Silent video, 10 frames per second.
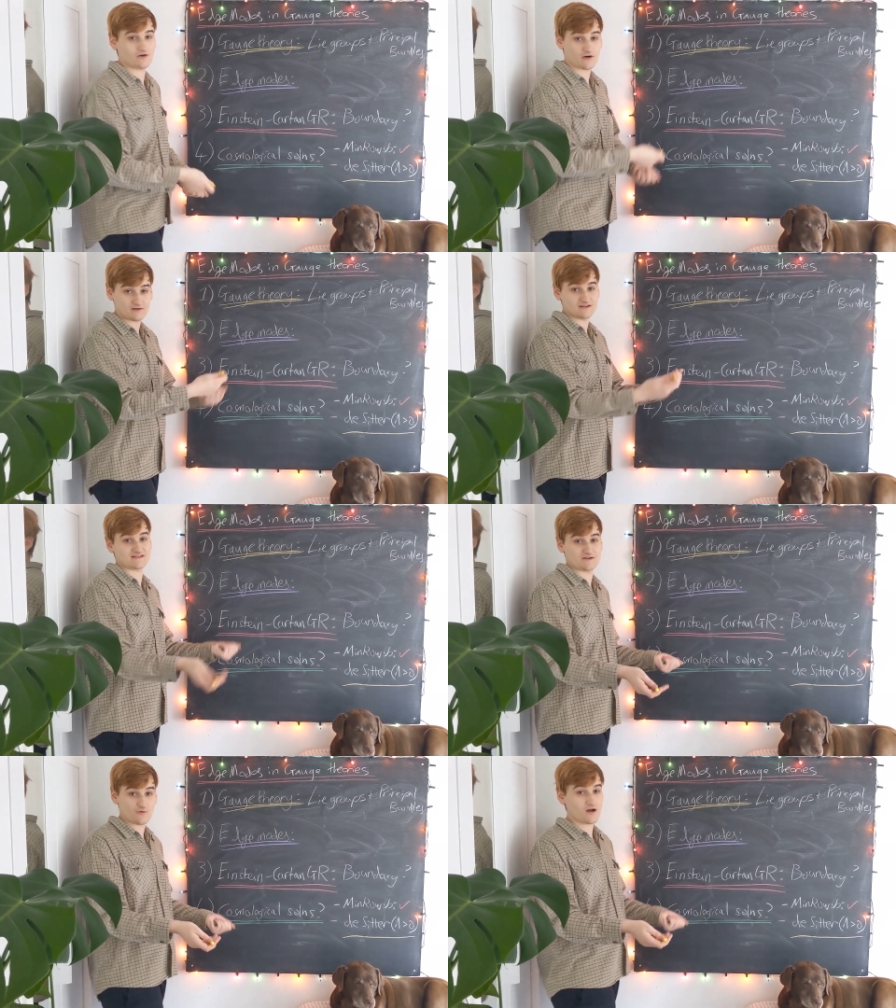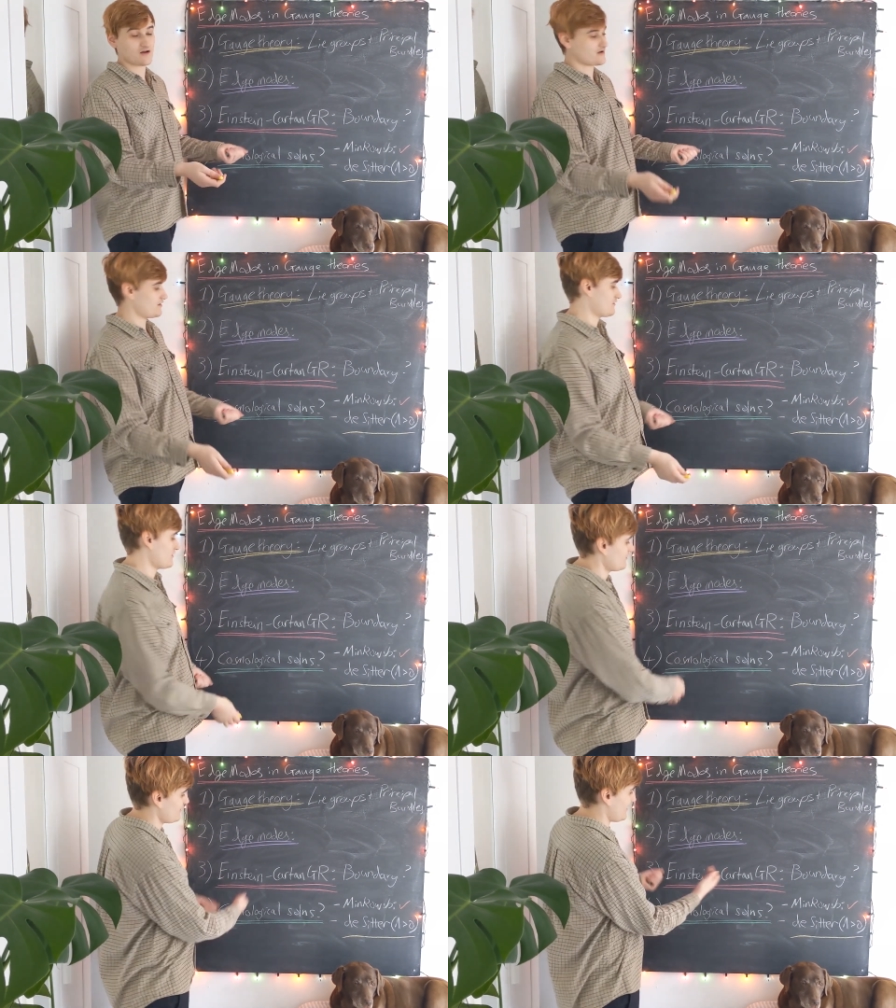and not only does it work,
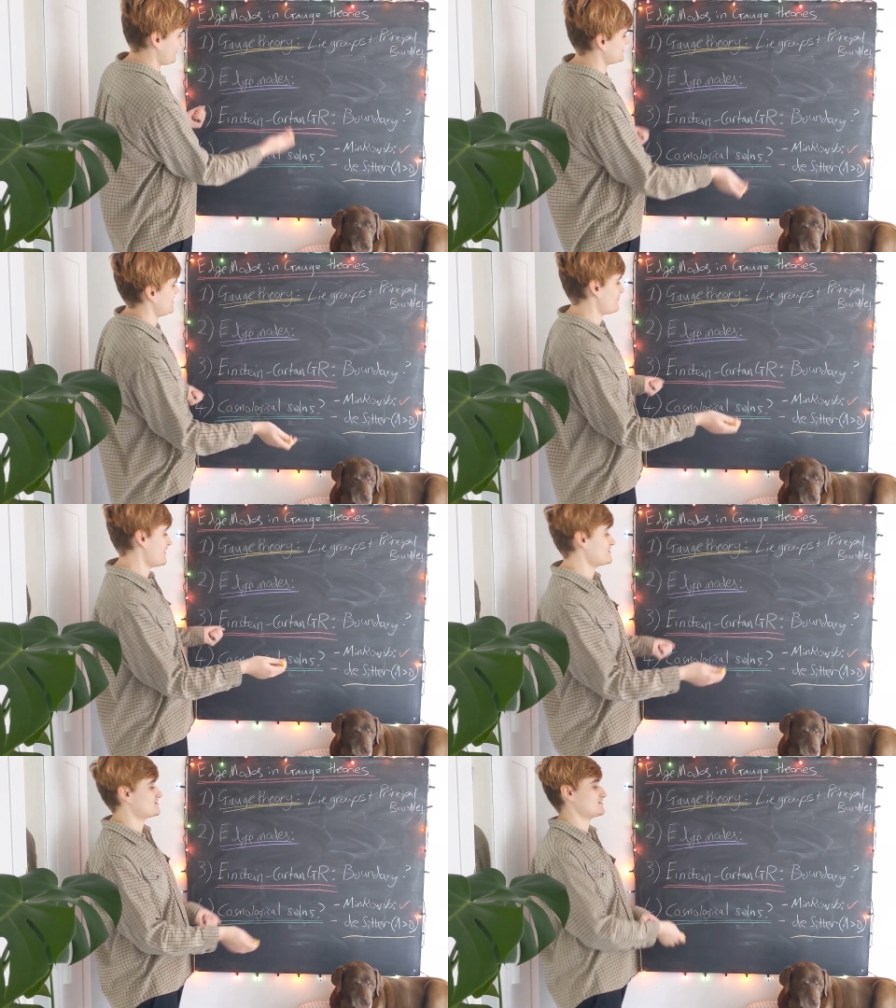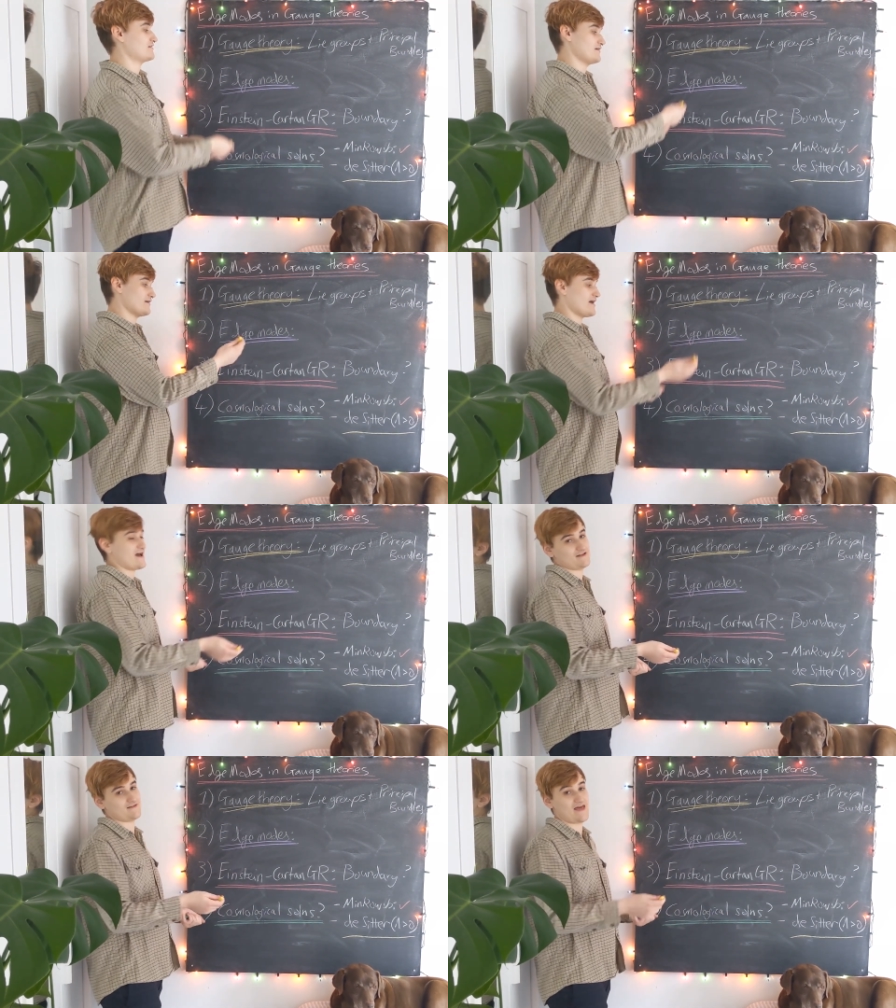it accelerates,
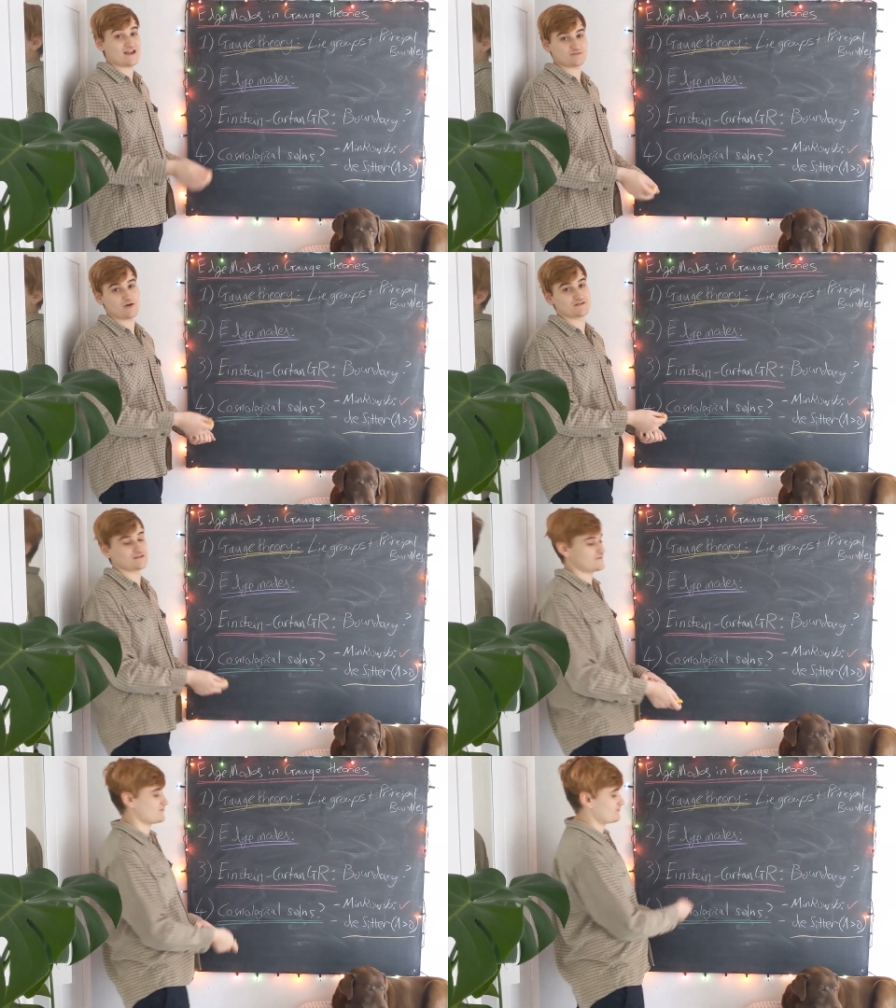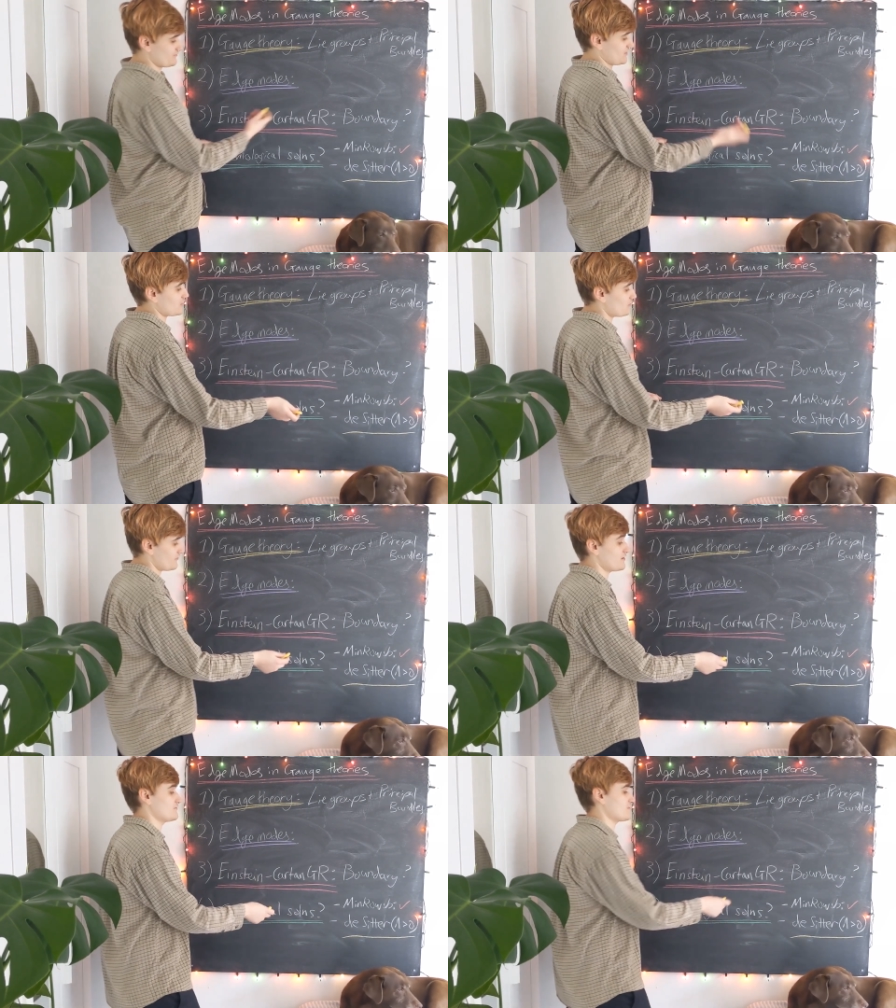and the edge modes have got rid